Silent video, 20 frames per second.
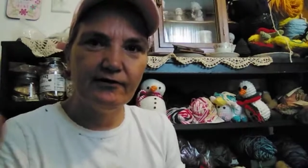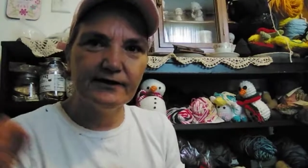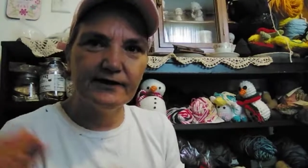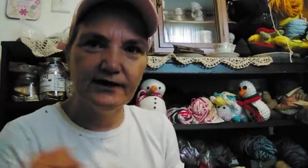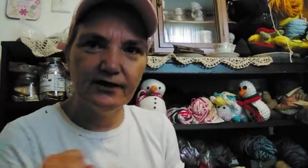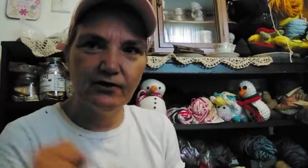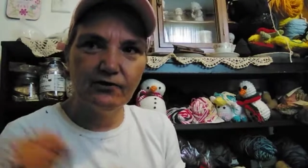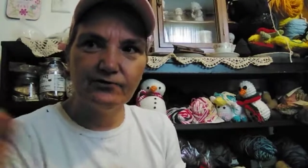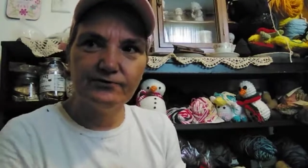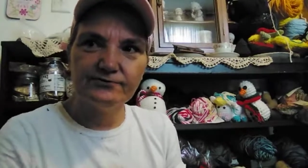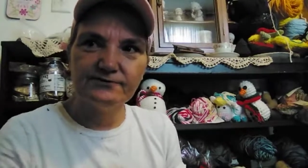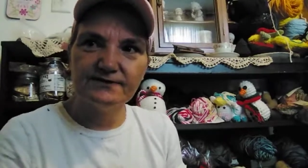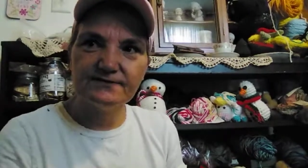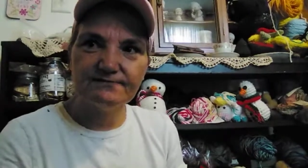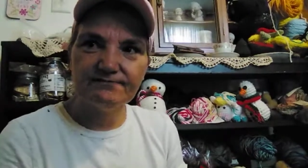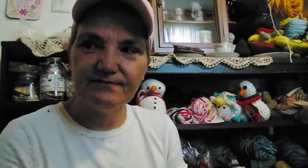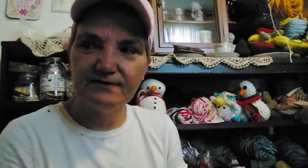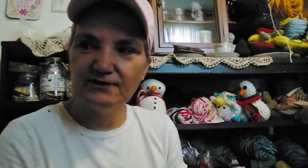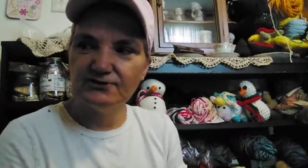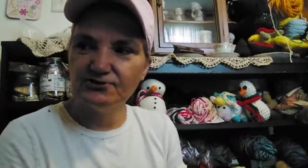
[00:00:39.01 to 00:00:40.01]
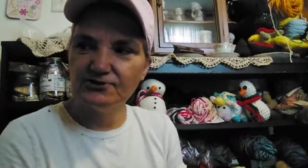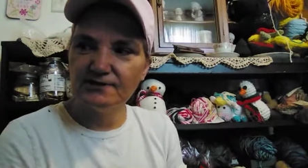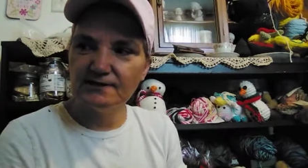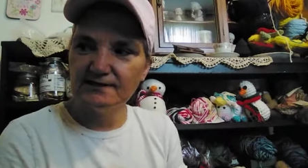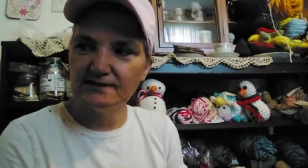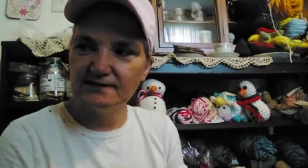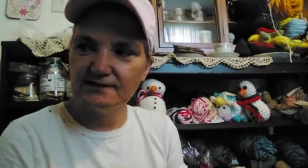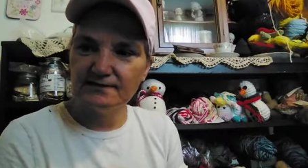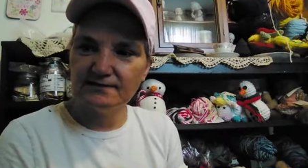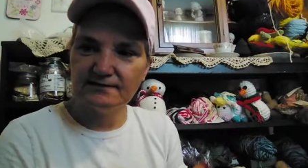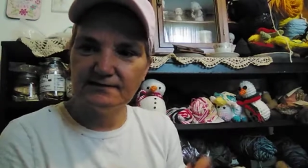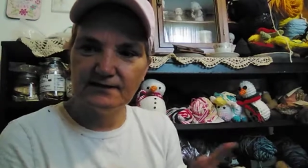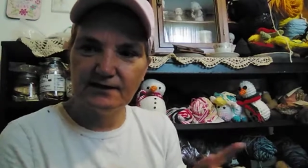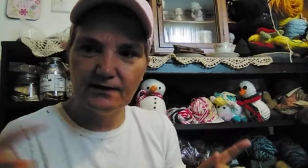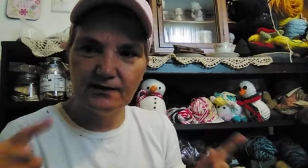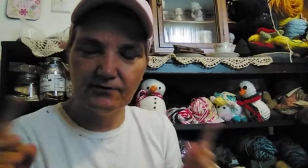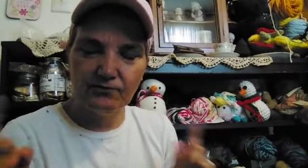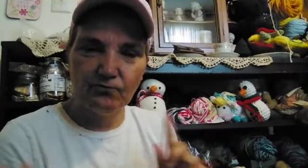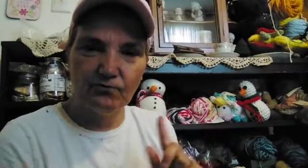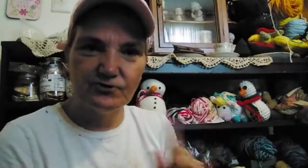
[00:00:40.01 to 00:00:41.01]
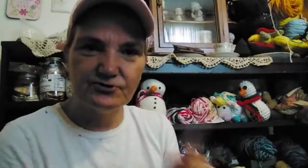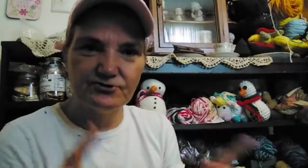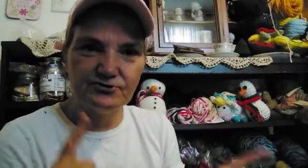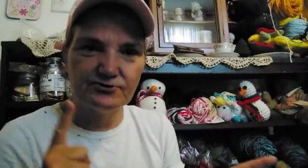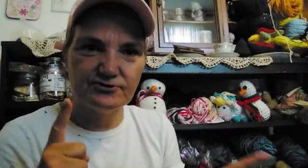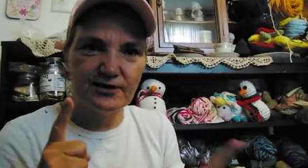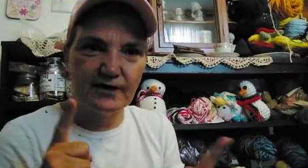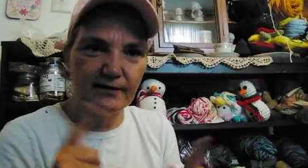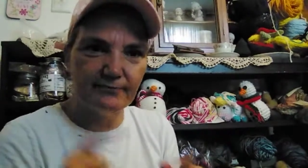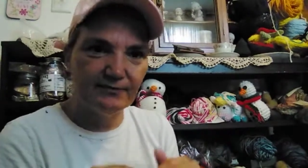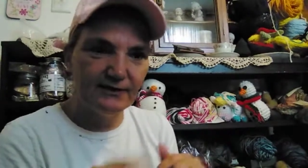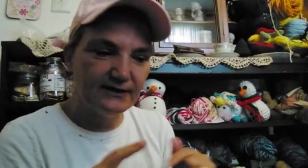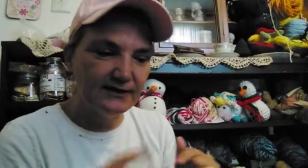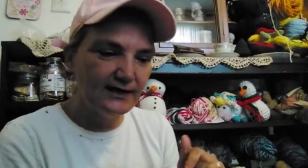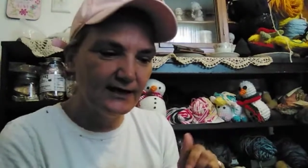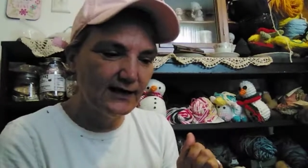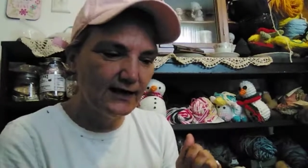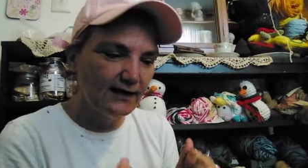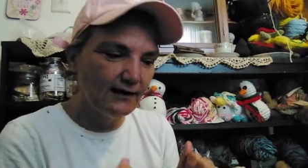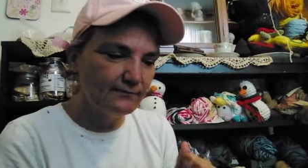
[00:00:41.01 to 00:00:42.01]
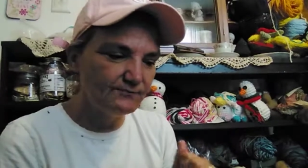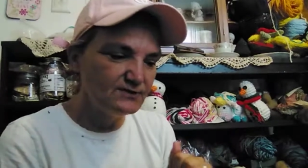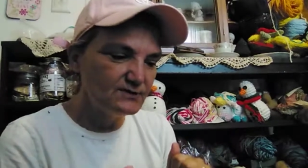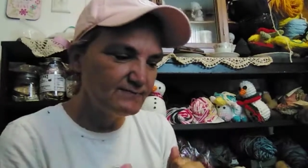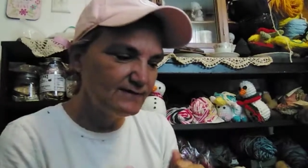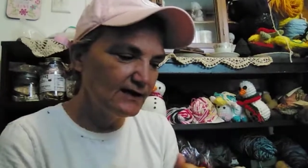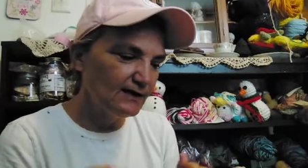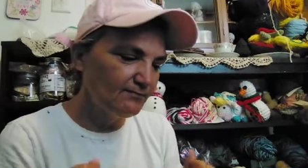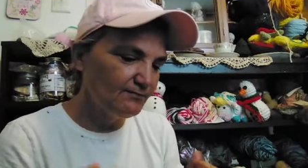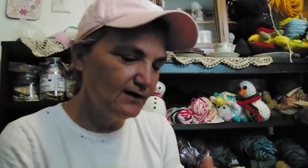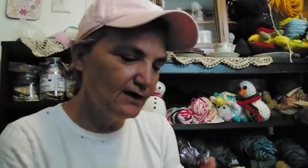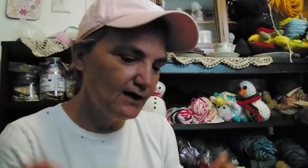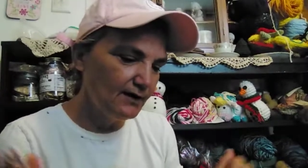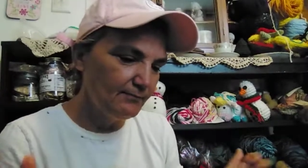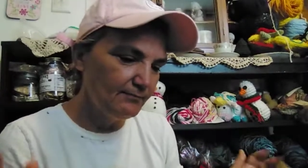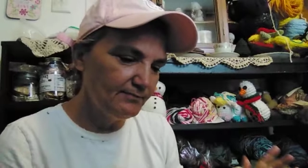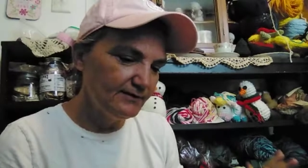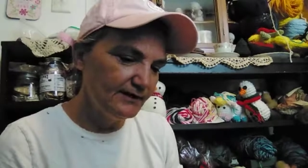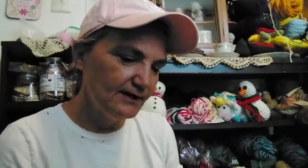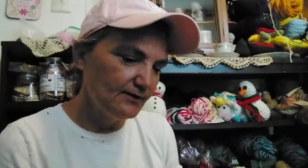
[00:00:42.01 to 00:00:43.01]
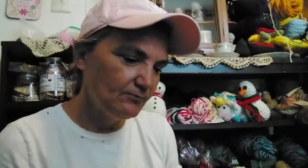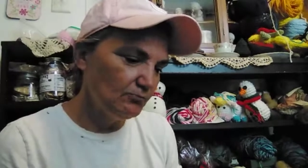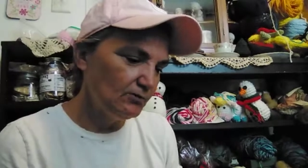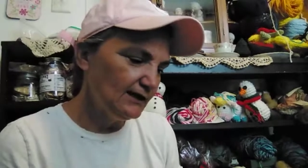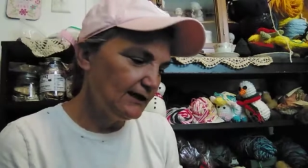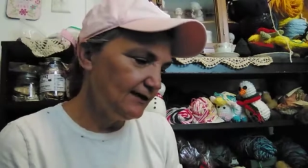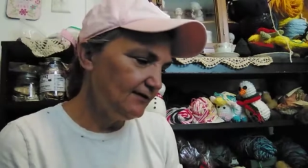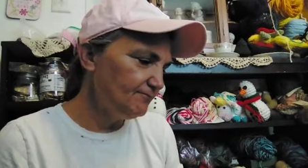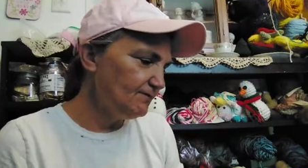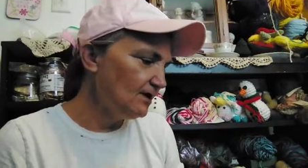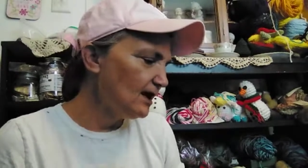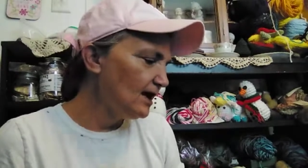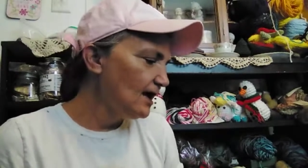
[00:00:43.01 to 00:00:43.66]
He goes, finishes the grocery shopping, then he comes pick me up, and then we leave.